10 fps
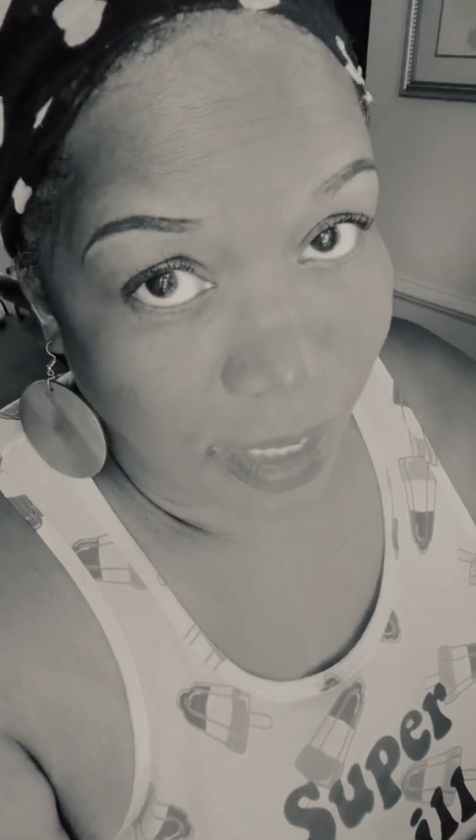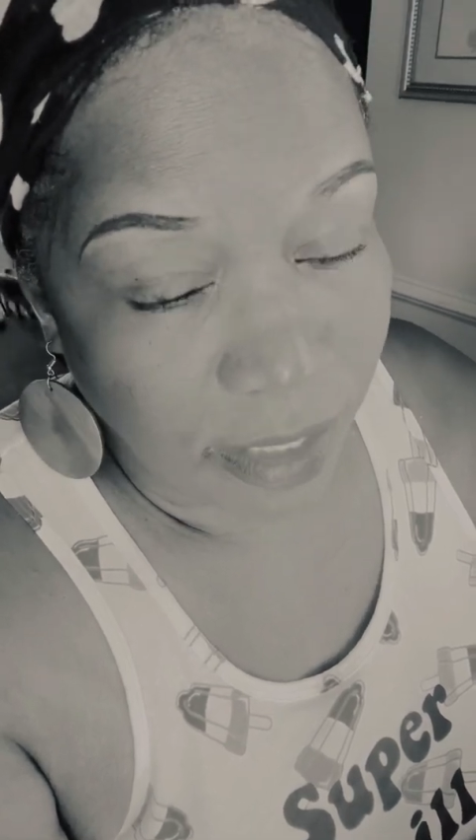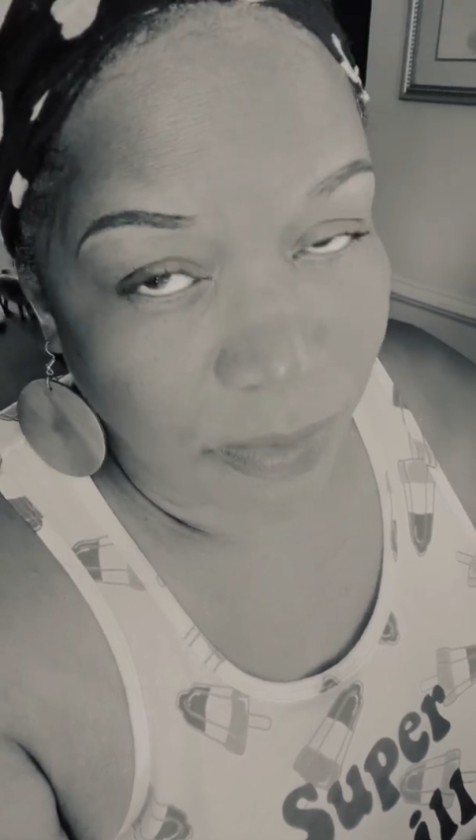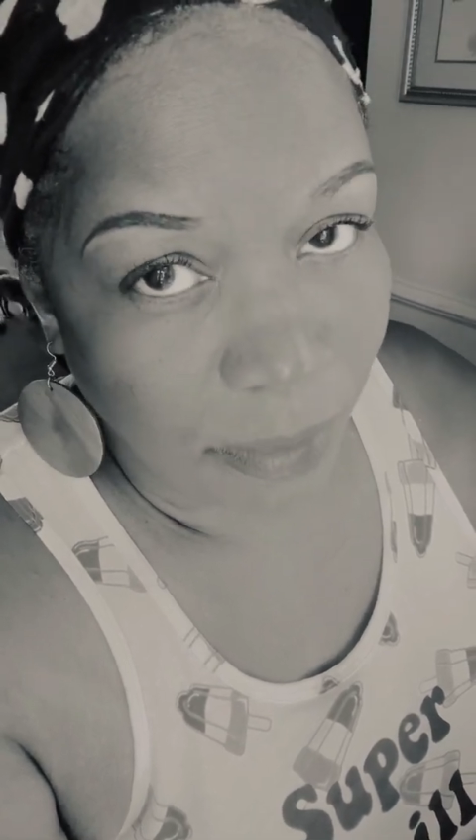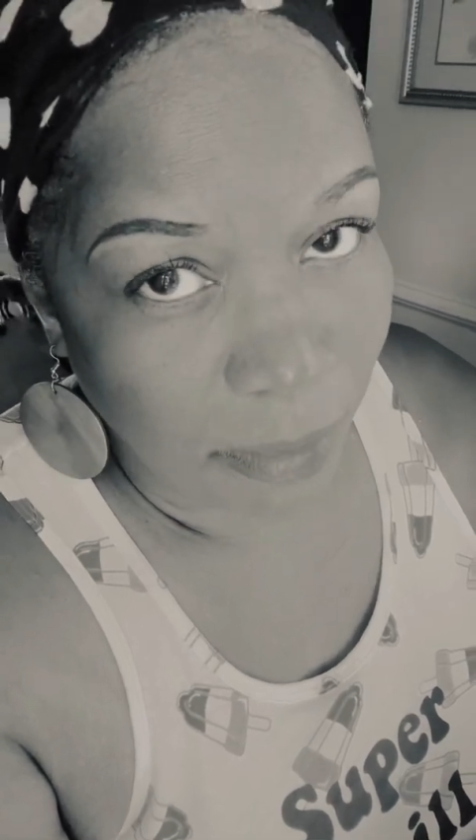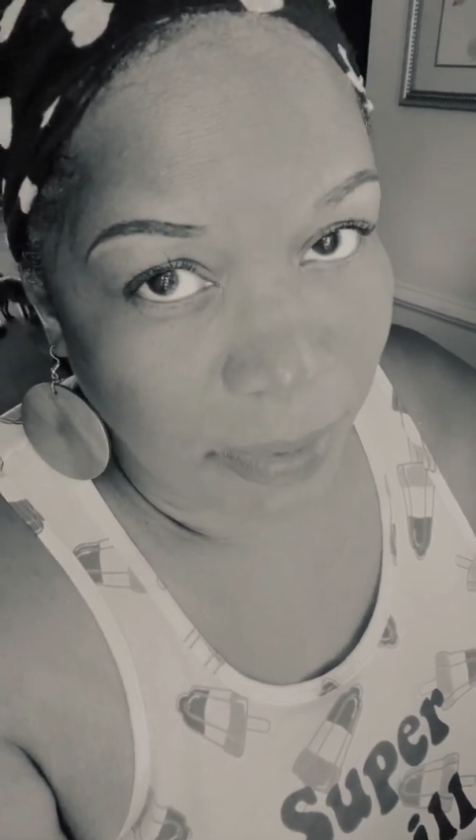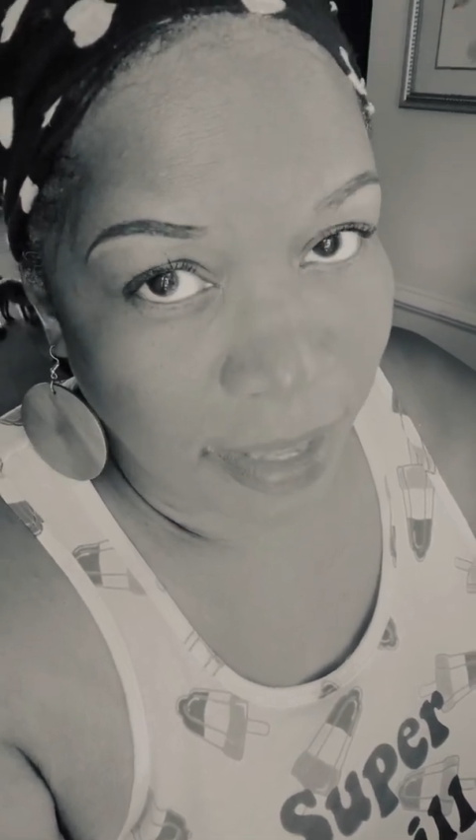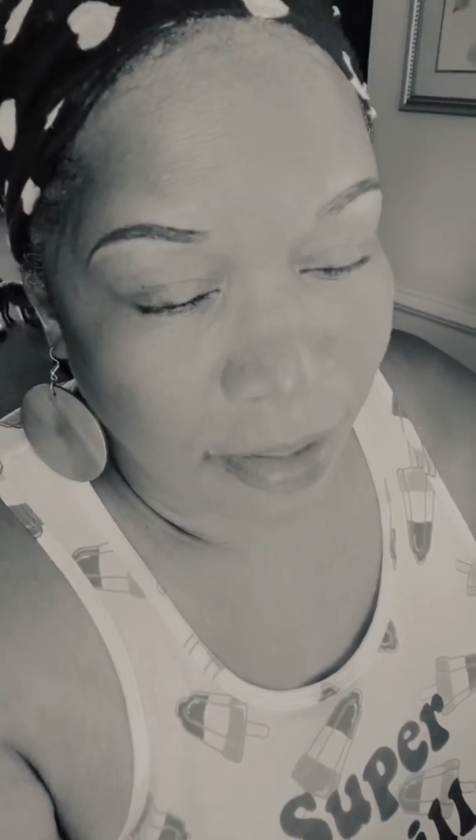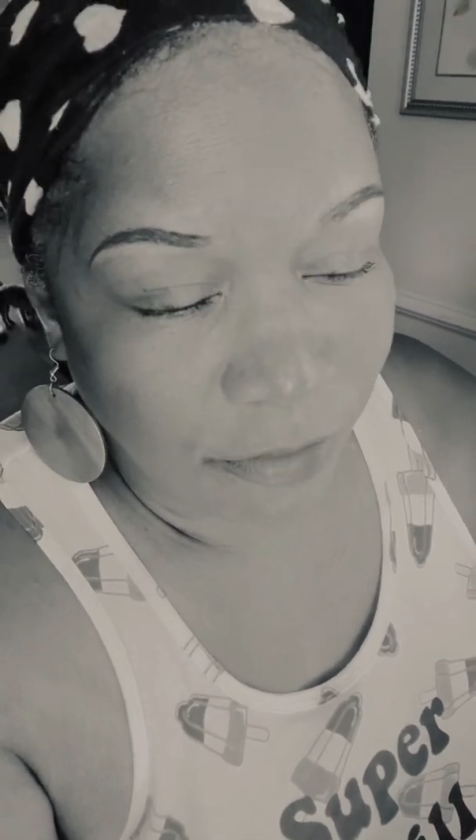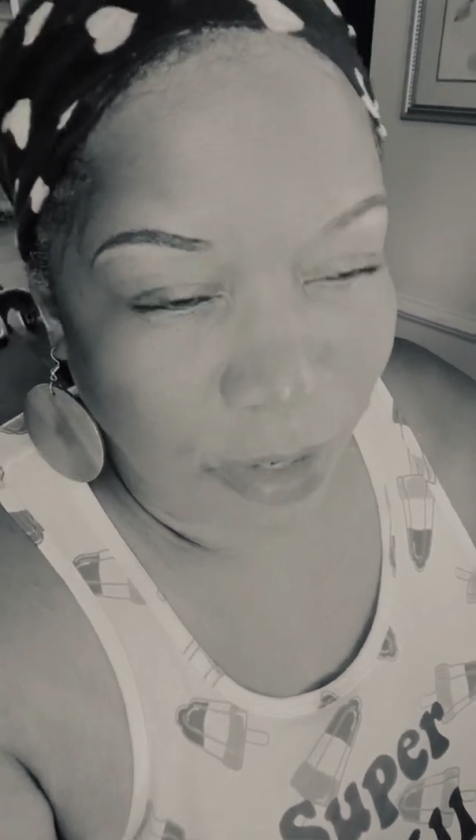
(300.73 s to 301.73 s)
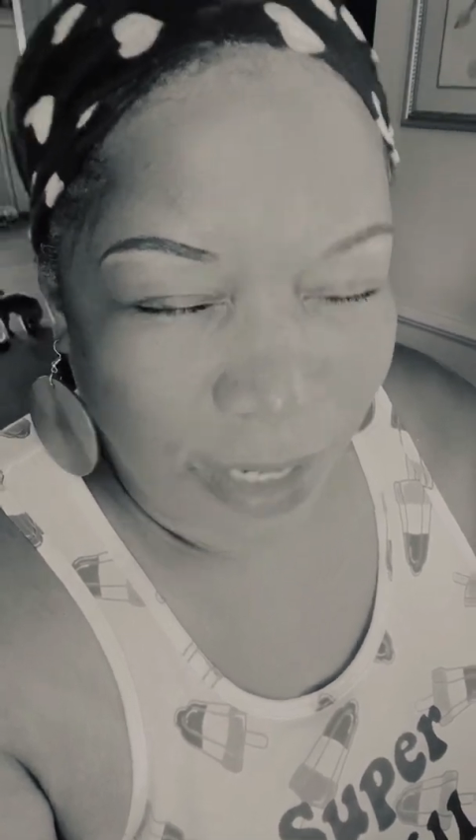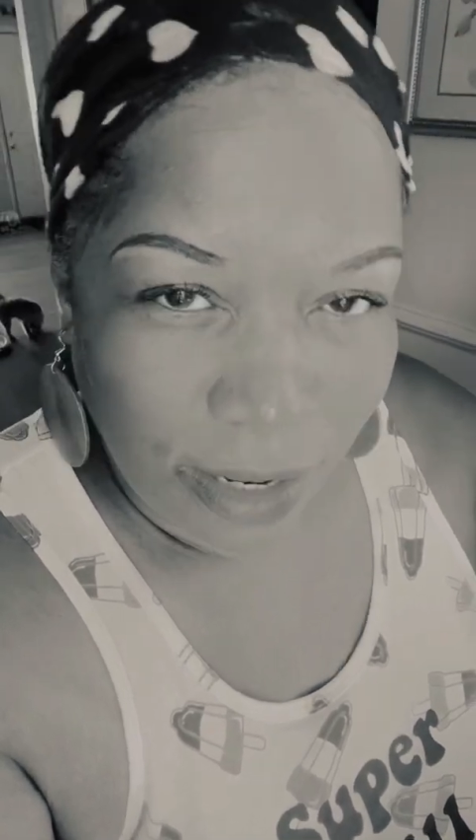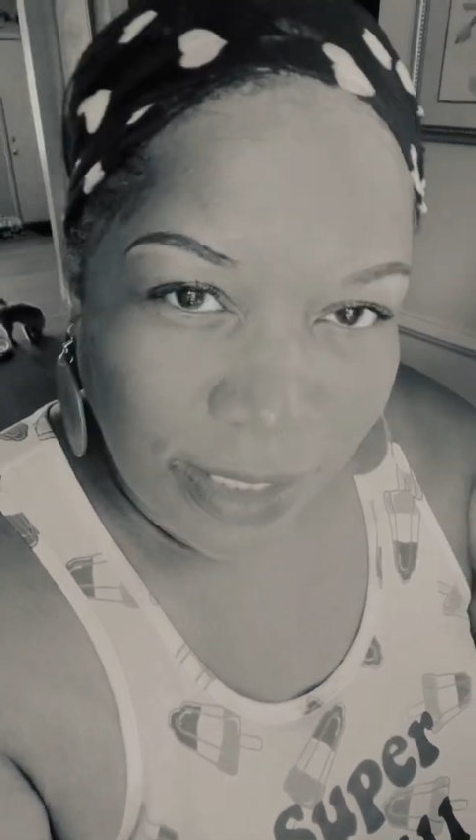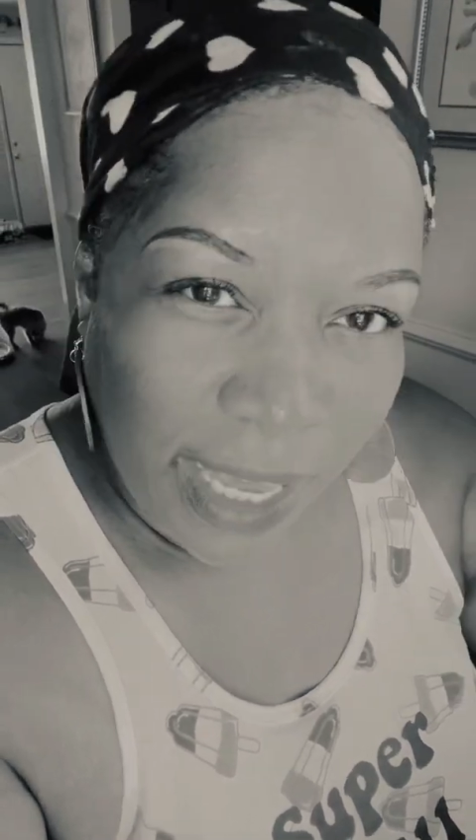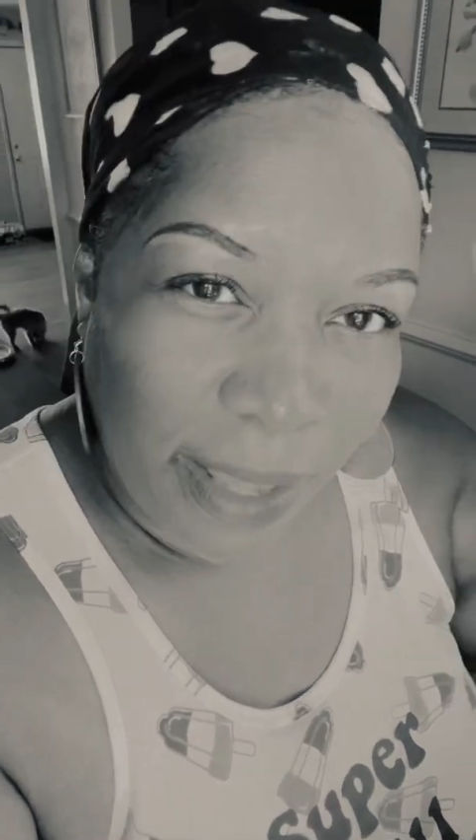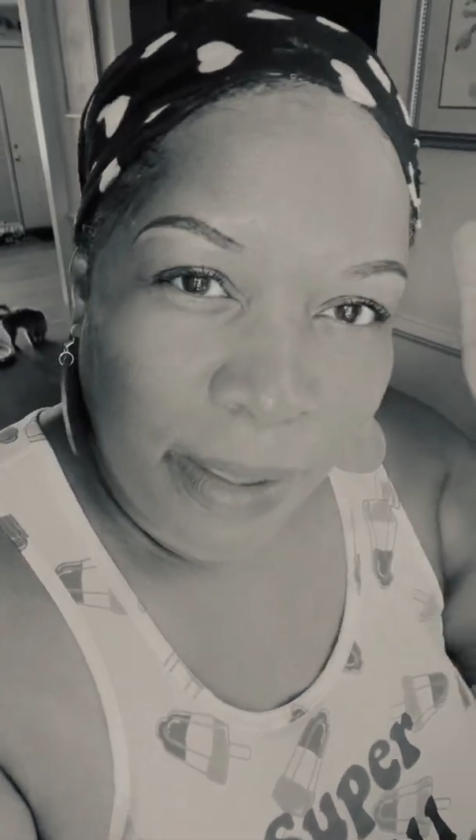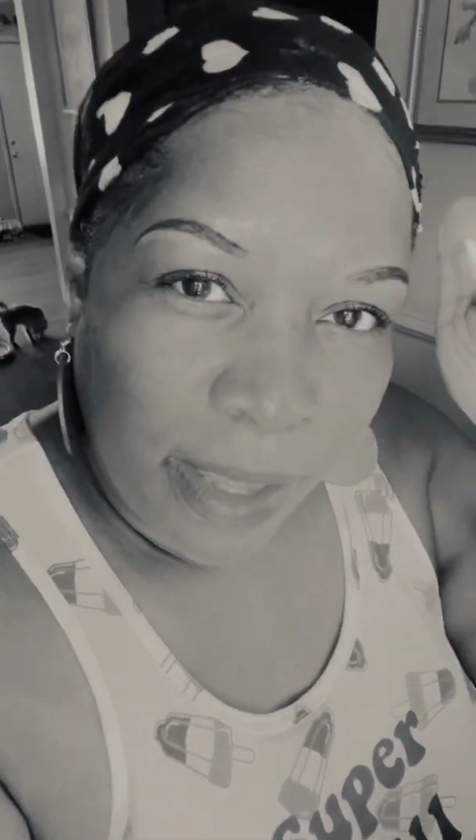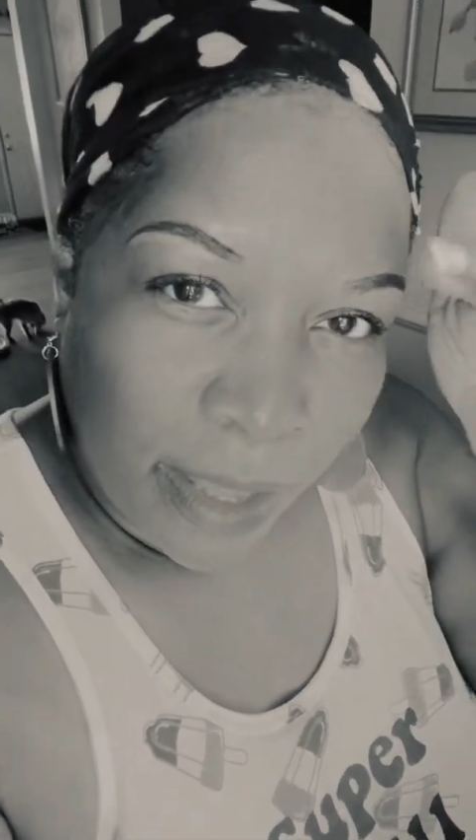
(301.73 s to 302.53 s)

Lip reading: because I'm going to be at for a long time.